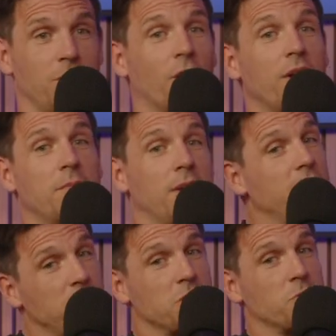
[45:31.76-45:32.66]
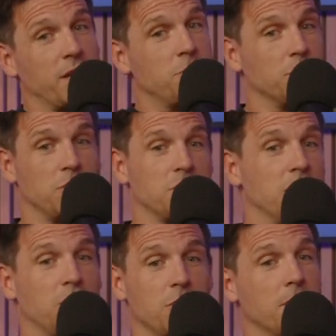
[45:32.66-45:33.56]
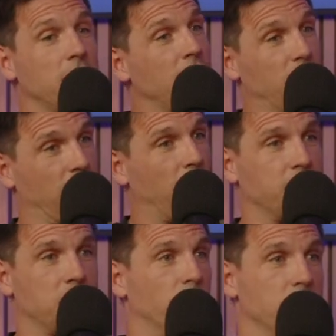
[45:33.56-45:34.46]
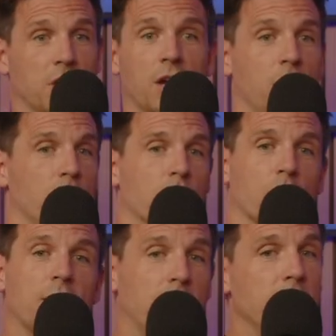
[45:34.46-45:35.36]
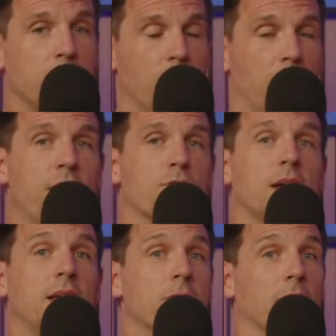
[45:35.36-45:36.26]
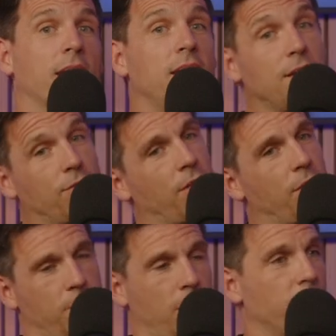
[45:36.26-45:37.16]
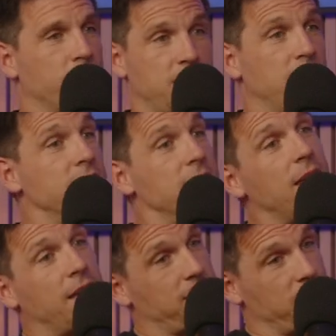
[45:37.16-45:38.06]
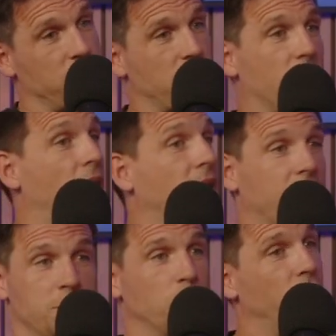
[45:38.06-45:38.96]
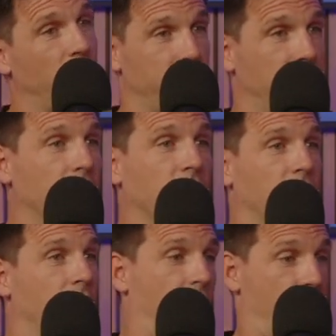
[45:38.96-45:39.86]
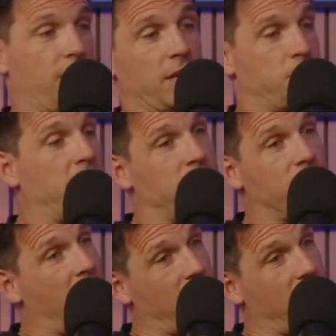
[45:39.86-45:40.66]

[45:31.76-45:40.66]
Not in malicious ways, but just in human nature. Like they really believe that the priority is this. And so that gets more funding at the expense of